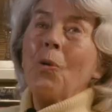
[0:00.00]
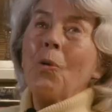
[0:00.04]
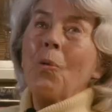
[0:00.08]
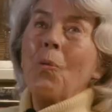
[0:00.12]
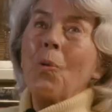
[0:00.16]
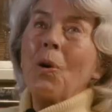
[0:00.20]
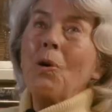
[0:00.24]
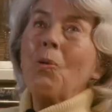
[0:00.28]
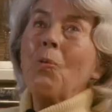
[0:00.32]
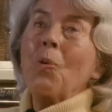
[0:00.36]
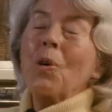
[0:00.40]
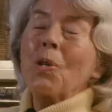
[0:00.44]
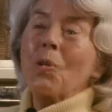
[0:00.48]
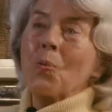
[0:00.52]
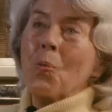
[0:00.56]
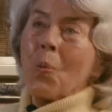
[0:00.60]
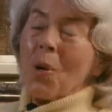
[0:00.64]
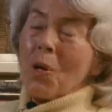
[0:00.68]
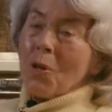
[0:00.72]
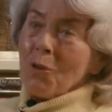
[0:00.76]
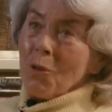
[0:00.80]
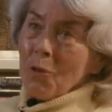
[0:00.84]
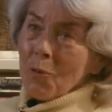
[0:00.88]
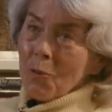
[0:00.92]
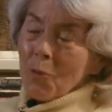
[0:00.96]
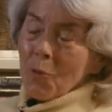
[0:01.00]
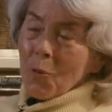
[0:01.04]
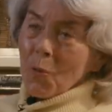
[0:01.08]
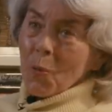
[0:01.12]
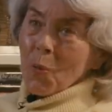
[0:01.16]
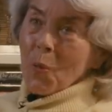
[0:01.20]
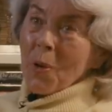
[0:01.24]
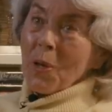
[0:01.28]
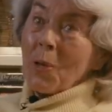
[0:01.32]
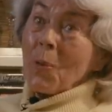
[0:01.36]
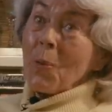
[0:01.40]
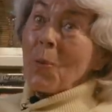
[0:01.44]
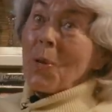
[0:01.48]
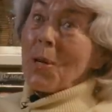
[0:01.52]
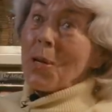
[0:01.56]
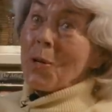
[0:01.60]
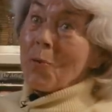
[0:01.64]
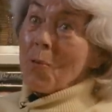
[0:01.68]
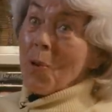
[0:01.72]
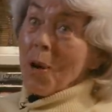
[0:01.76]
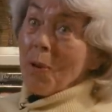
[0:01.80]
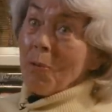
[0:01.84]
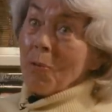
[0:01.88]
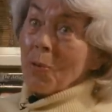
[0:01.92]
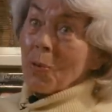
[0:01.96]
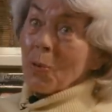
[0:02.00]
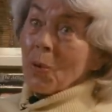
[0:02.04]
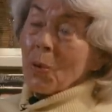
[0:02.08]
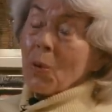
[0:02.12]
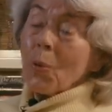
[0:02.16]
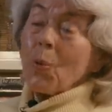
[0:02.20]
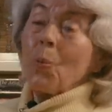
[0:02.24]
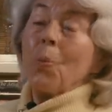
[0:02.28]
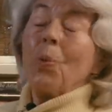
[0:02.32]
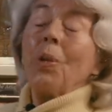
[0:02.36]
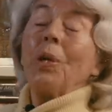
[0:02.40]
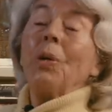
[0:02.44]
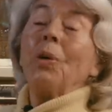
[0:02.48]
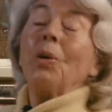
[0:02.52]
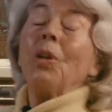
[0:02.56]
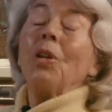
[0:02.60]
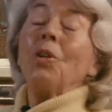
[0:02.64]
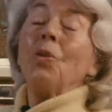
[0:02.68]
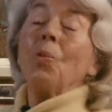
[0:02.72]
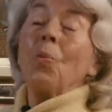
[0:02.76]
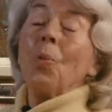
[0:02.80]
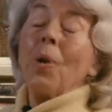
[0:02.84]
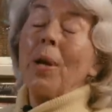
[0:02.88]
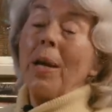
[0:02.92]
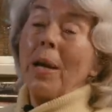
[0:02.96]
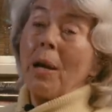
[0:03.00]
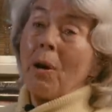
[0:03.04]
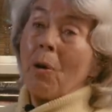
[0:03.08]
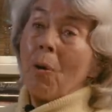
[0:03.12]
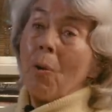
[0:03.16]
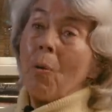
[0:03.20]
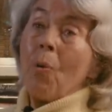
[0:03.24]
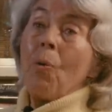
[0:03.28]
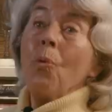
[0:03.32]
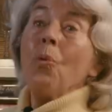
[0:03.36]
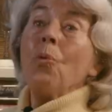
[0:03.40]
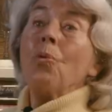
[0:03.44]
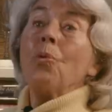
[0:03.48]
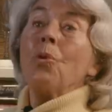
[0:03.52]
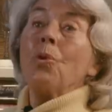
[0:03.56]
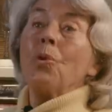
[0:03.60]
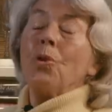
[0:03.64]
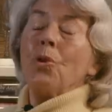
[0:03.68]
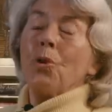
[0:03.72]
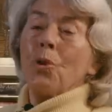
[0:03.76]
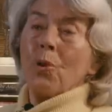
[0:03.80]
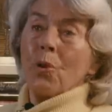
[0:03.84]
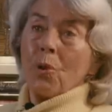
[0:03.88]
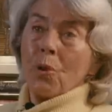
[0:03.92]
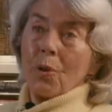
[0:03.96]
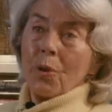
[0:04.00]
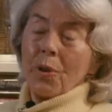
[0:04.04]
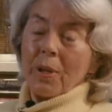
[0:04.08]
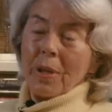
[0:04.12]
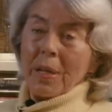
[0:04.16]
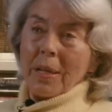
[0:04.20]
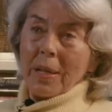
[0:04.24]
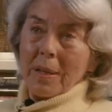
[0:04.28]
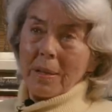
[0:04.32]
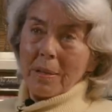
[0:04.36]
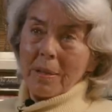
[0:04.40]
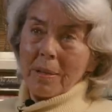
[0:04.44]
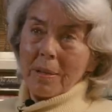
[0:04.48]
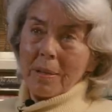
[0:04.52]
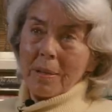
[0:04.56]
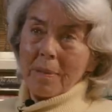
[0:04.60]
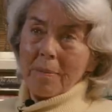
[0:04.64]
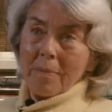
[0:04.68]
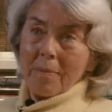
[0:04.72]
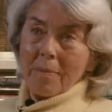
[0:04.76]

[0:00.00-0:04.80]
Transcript: What was wonderful, when we traveled, we can wear all the Dior things.